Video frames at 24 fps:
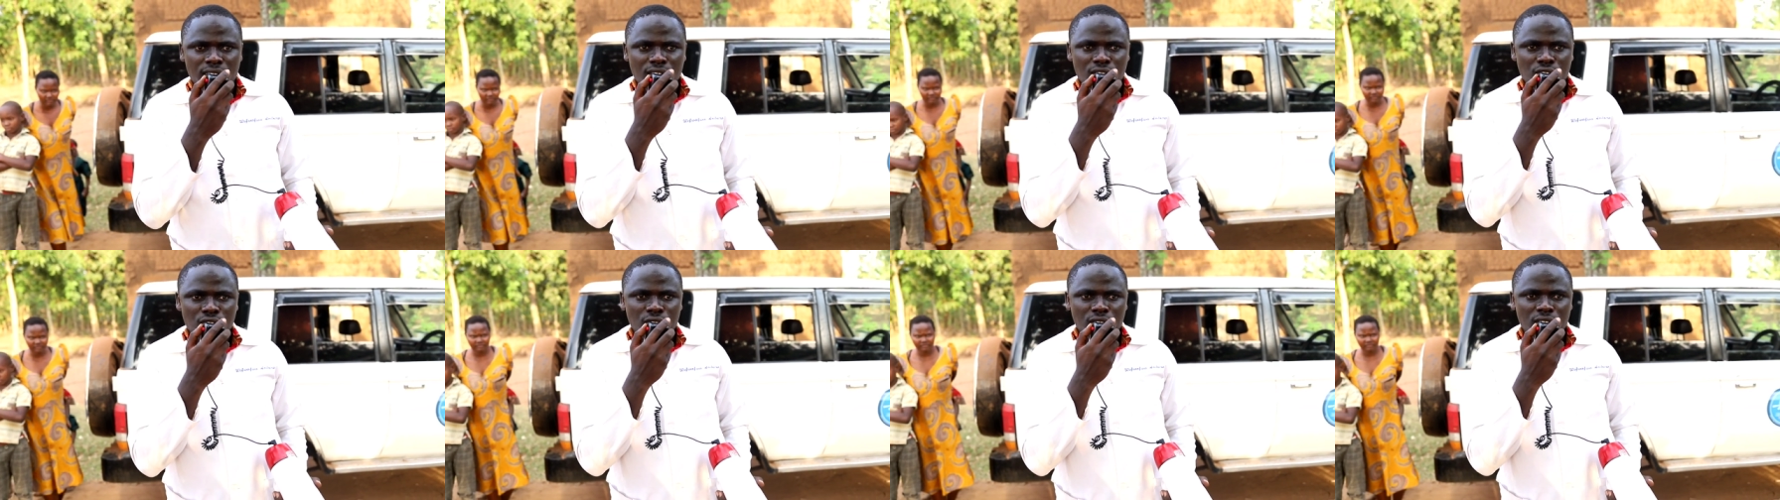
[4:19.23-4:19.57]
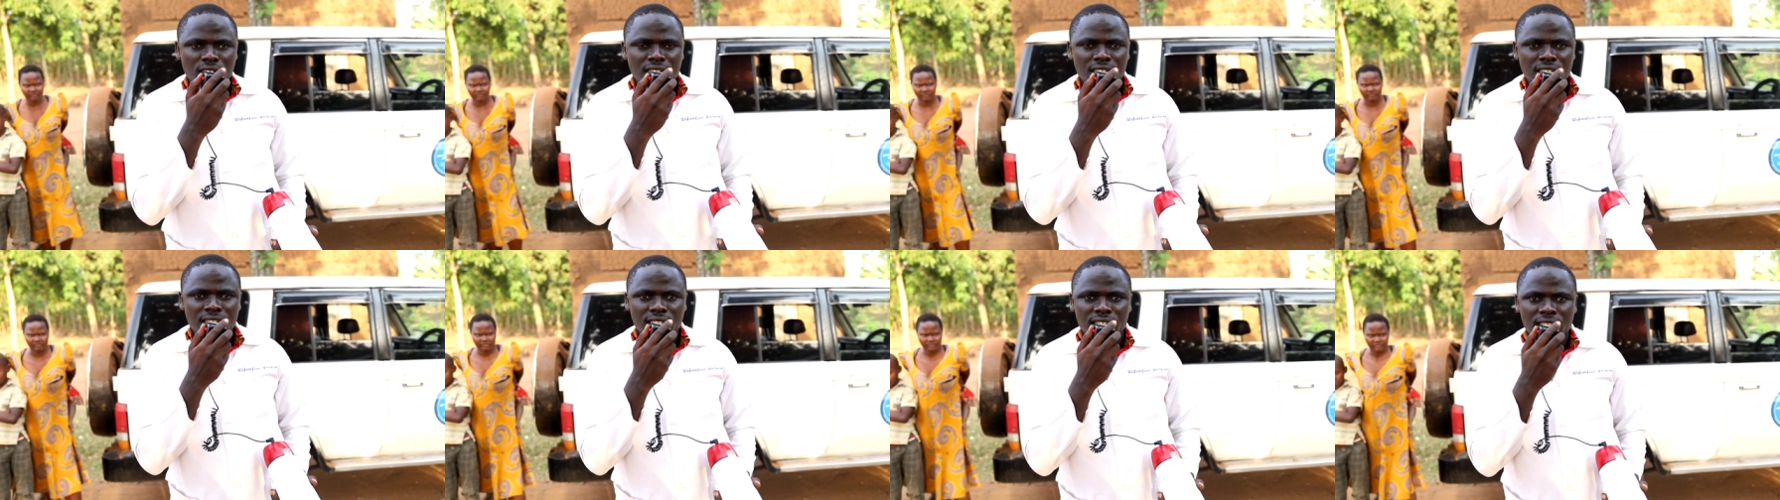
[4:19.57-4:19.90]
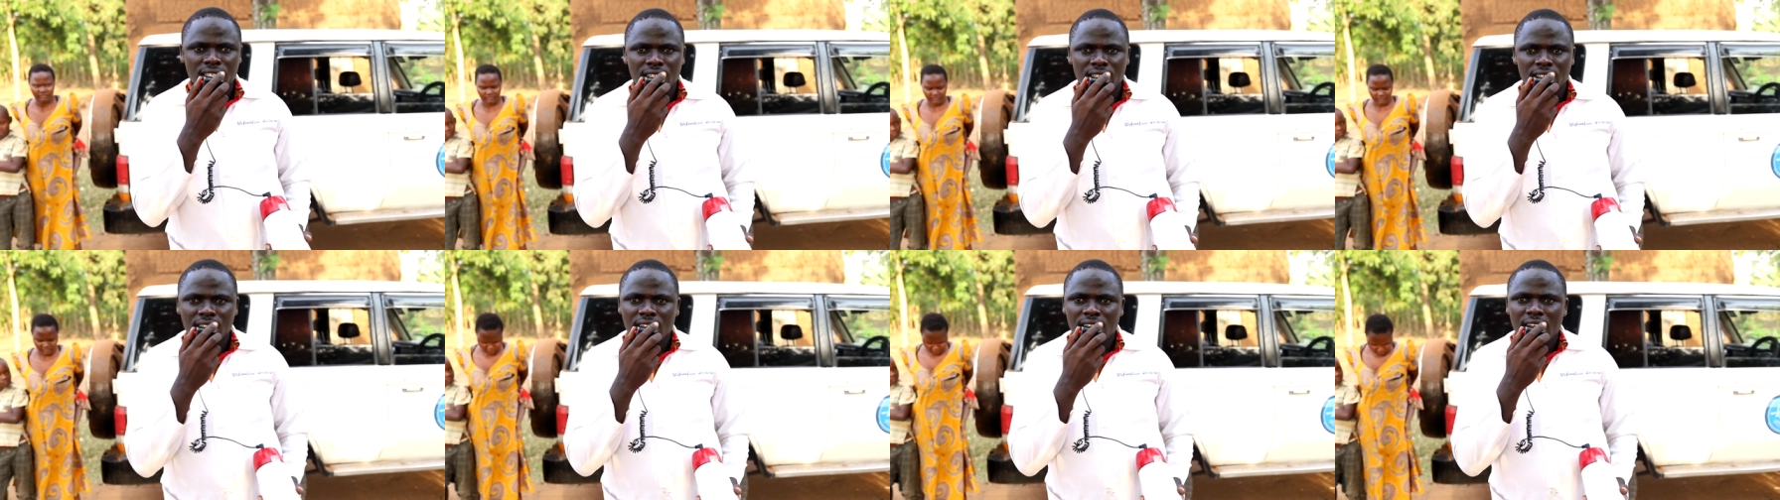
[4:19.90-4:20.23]

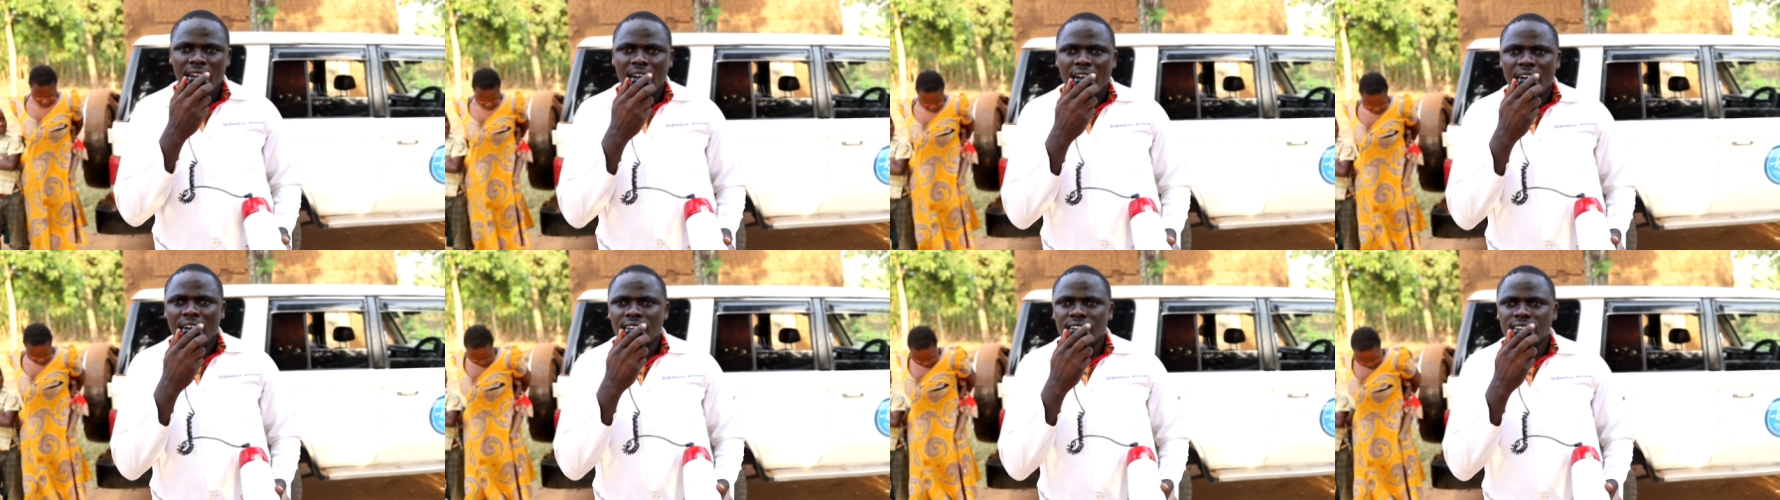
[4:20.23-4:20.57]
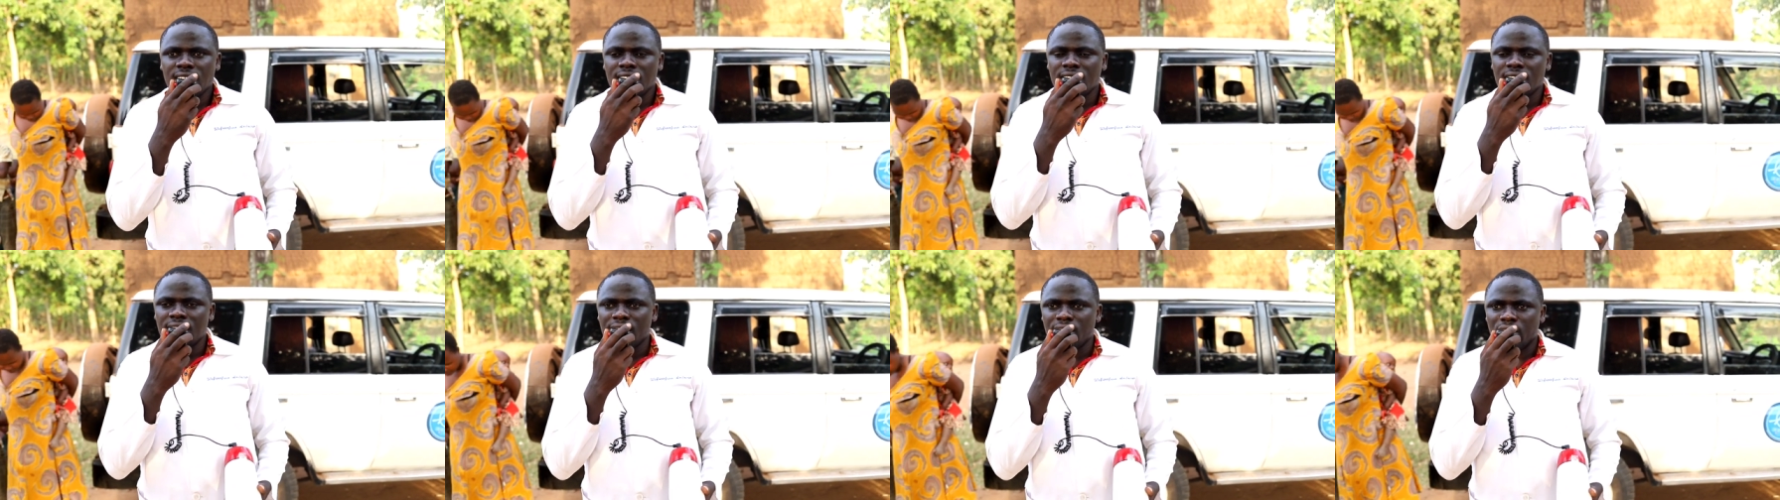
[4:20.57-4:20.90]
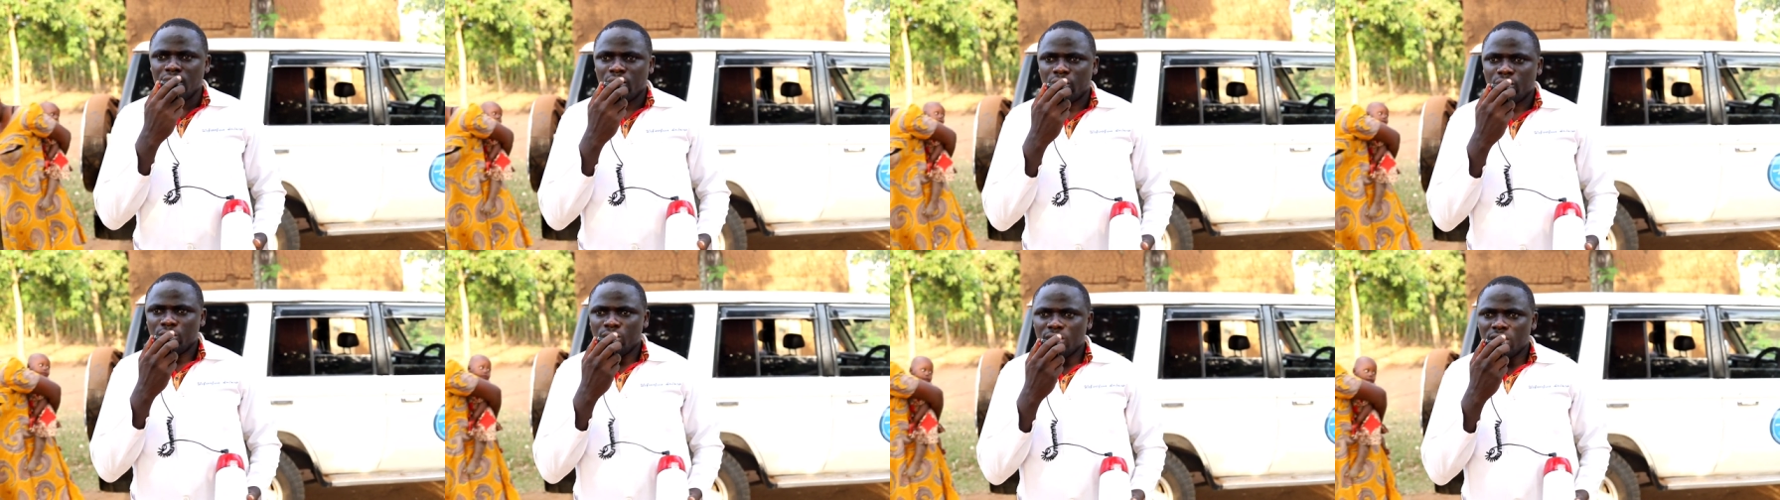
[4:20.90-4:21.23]
should like
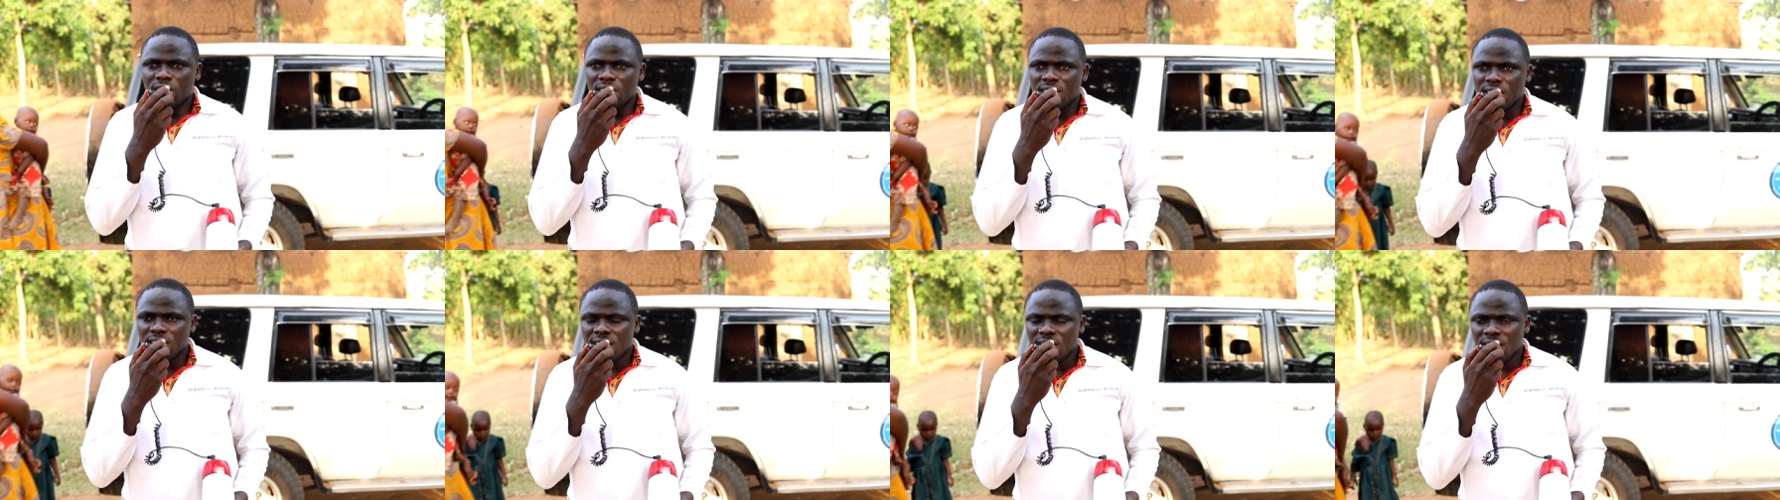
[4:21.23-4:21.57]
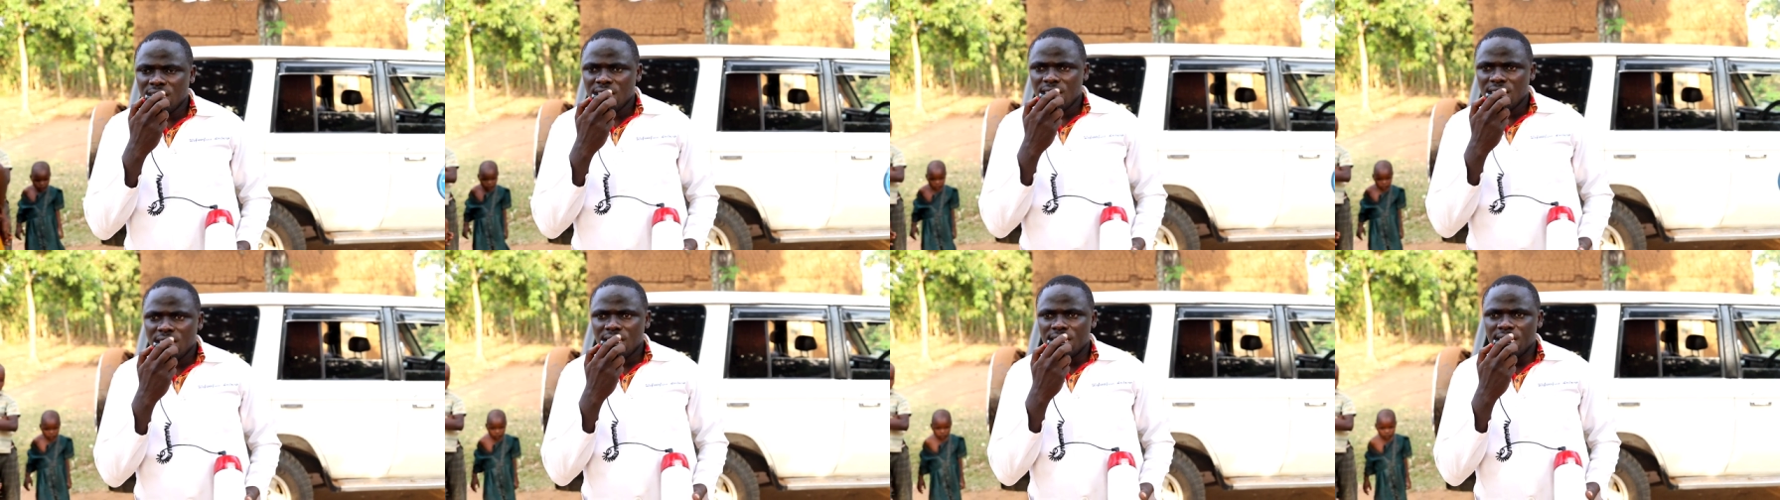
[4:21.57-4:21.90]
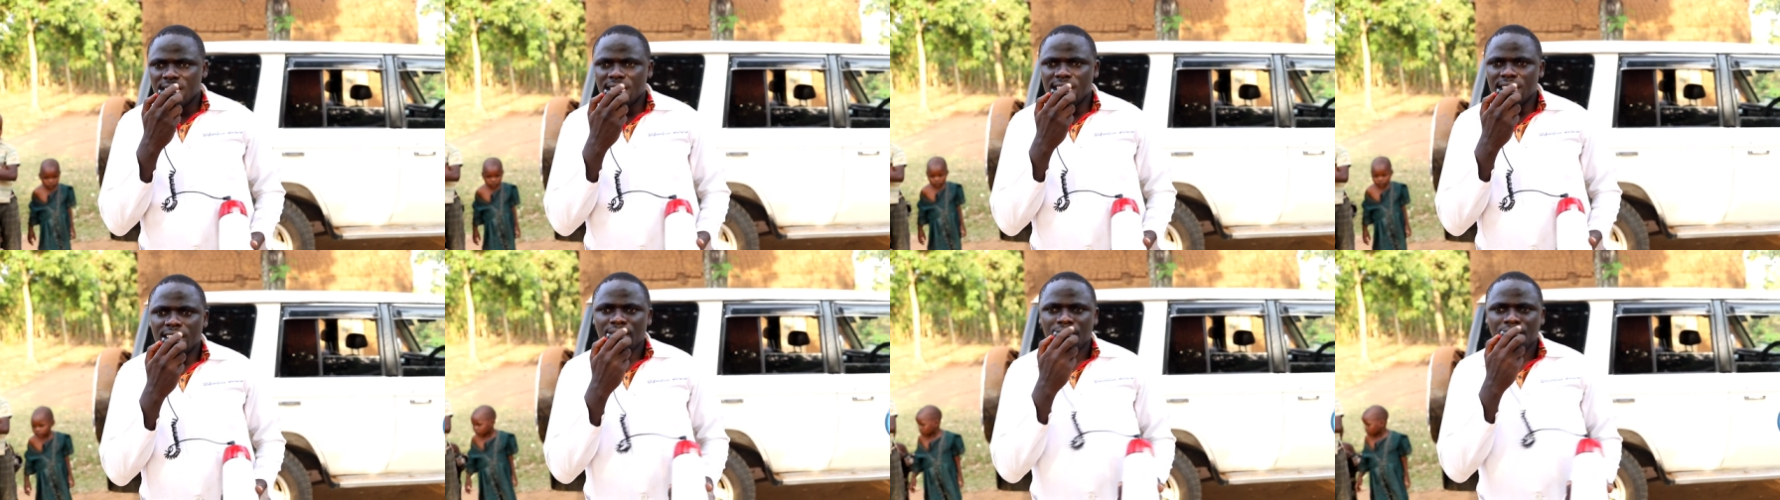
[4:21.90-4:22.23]
avoid the areas